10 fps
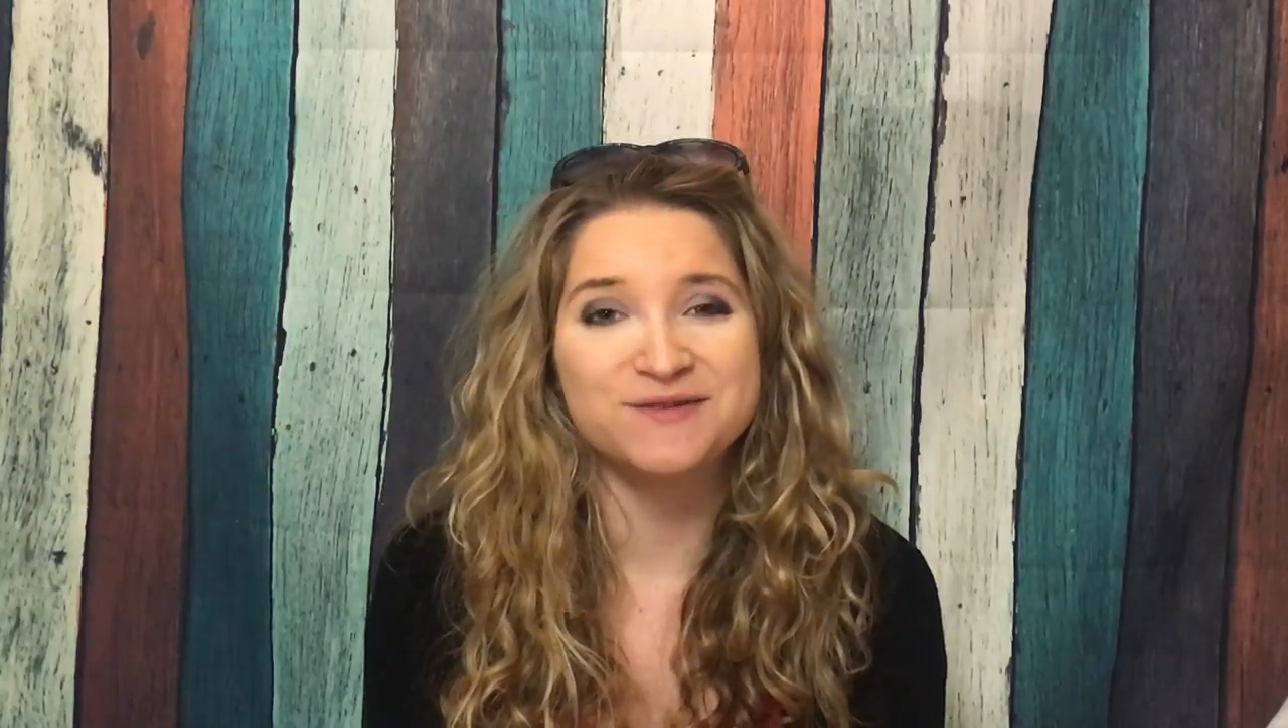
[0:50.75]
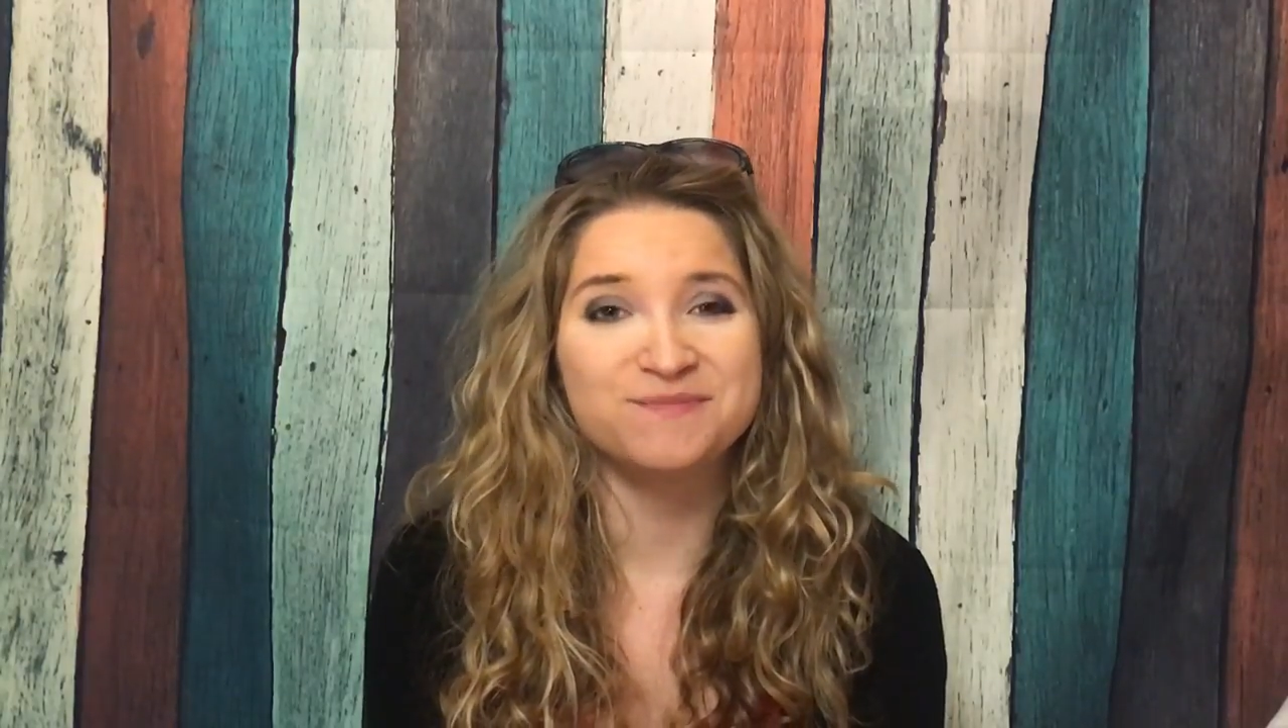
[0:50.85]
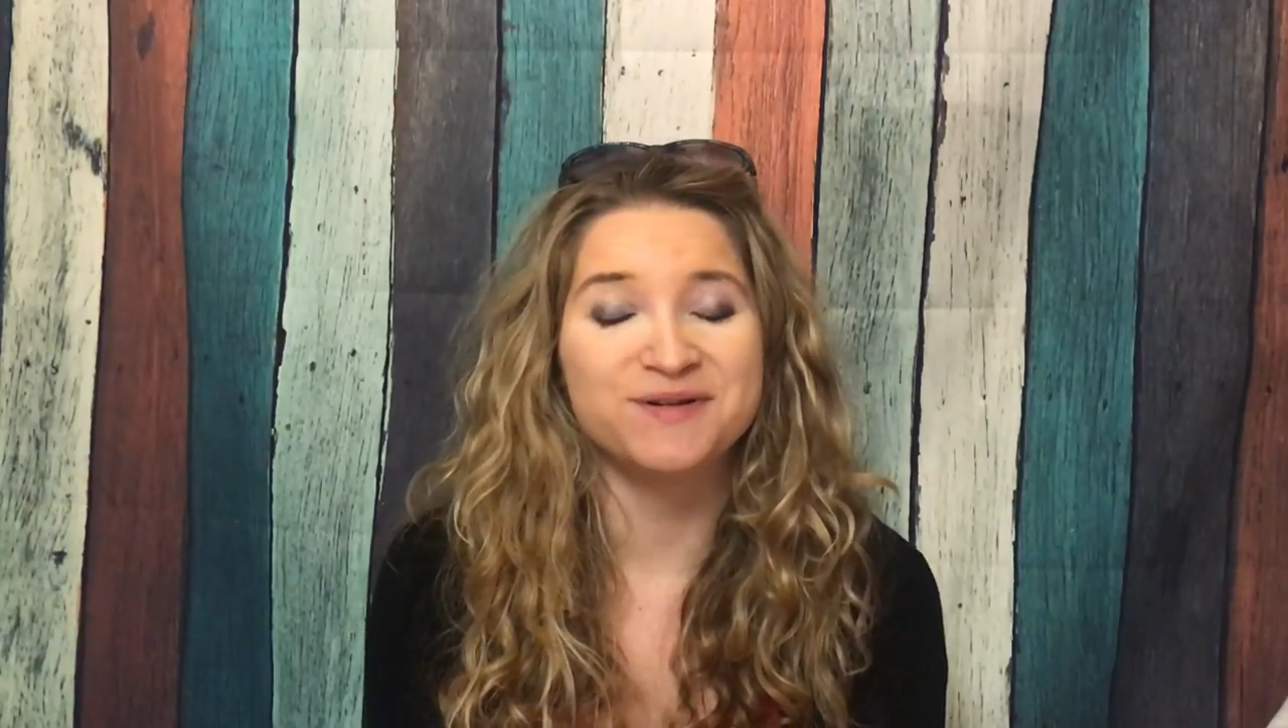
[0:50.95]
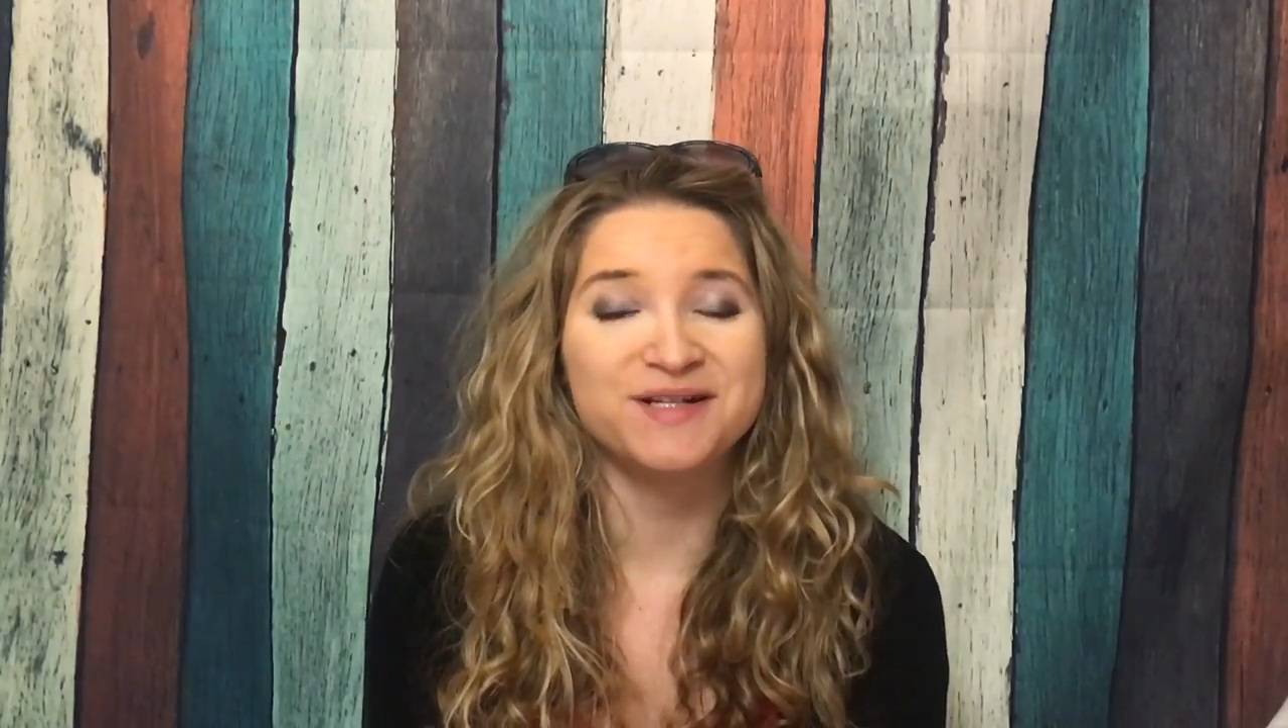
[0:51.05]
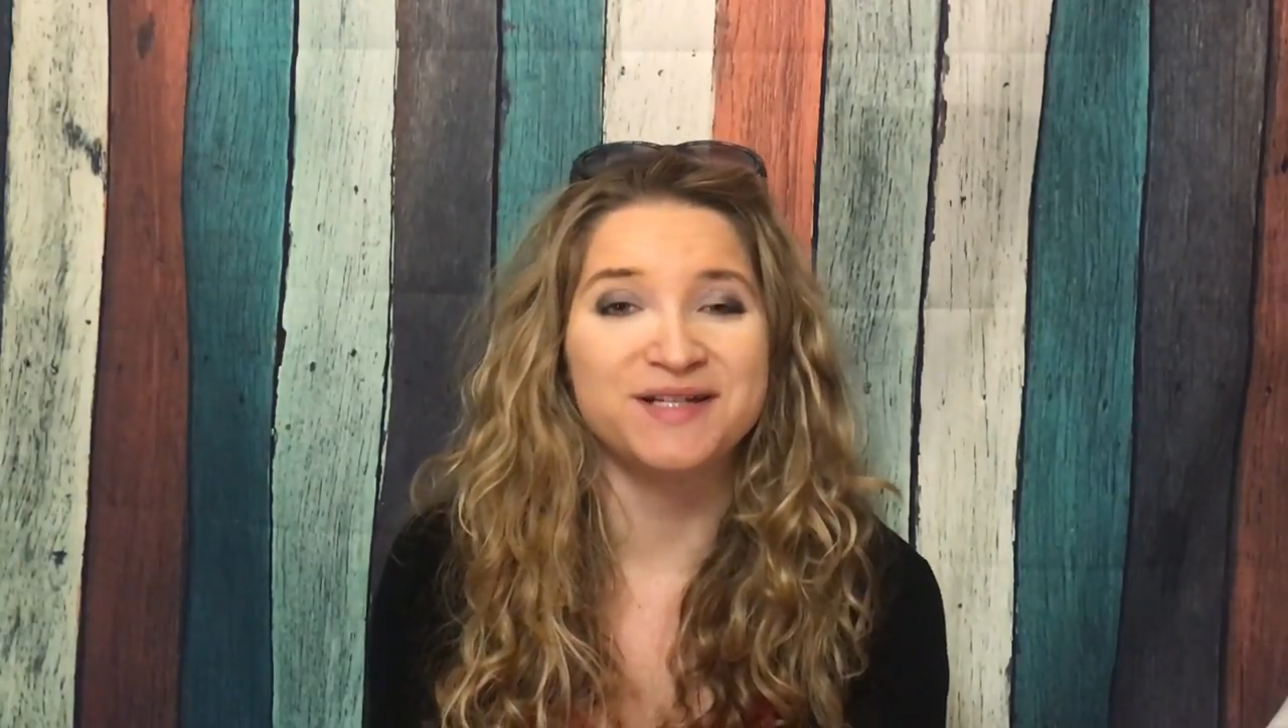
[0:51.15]

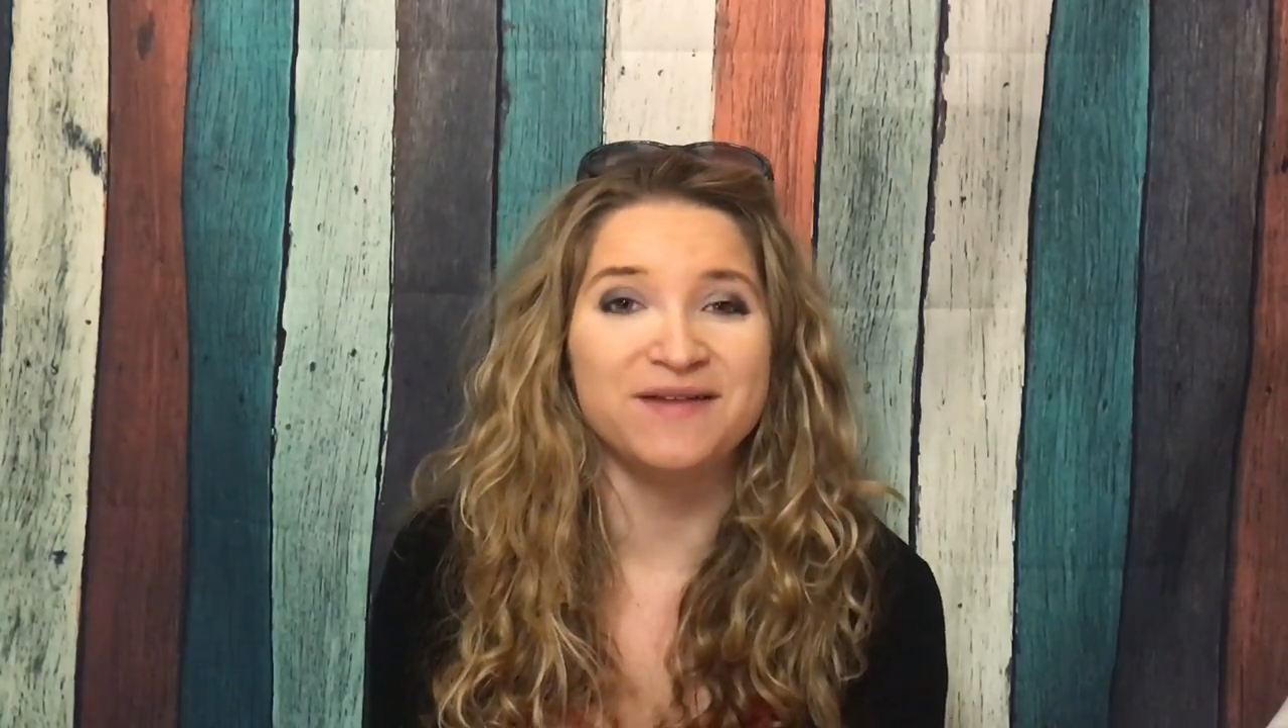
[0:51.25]
pretty